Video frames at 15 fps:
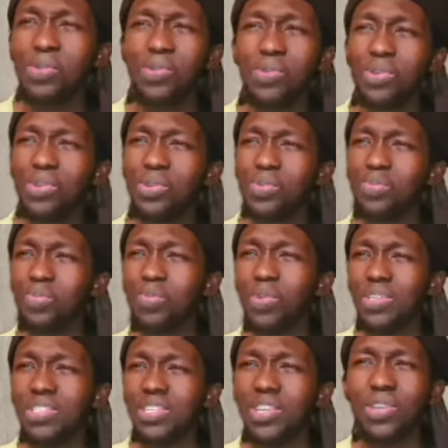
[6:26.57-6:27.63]
or
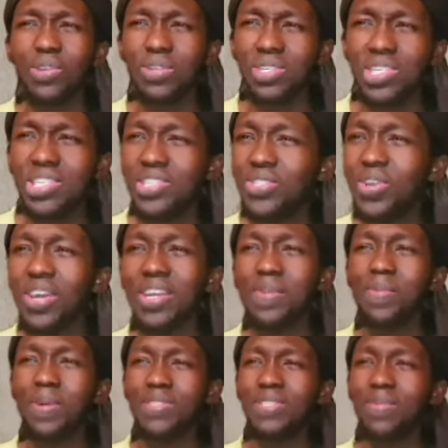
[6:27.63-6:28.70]
was he or she talking
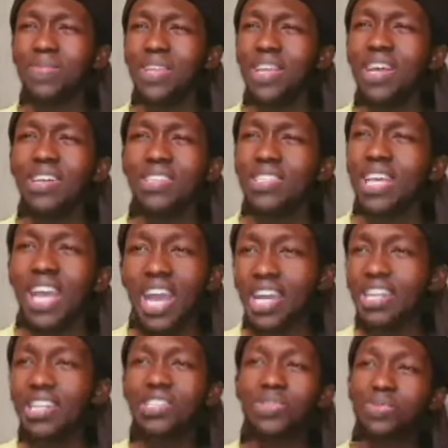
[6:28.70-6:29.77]
about something else?
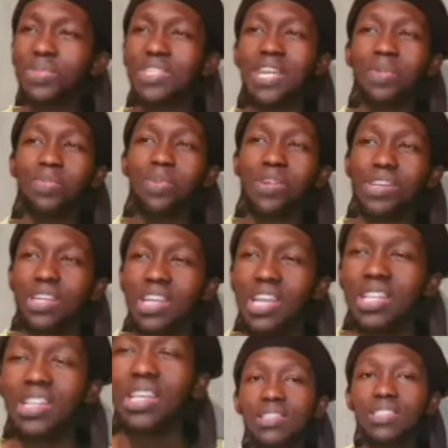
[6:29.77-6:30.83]
I need to read that part
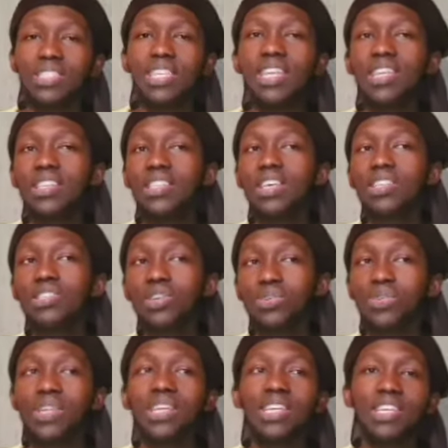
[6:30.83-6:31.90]
again. Seeing this
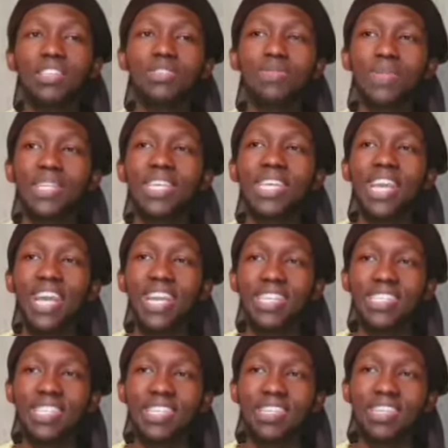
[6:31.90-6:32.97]
already gives me the
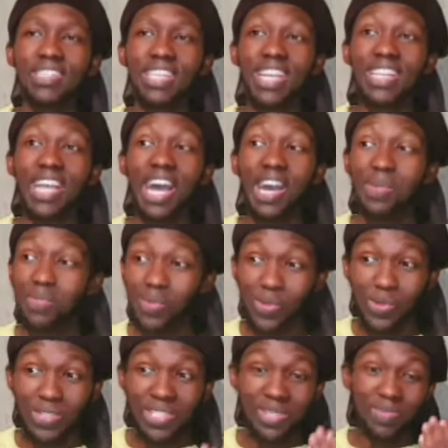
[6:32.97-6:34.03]
idea that I'm
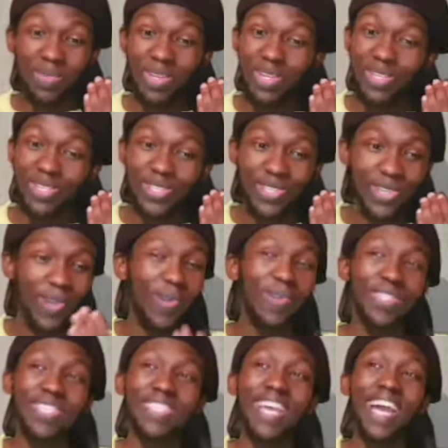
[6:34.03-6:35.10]
going to be
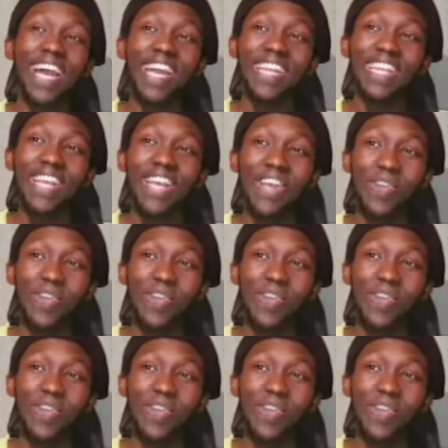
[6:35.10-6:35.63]
so sad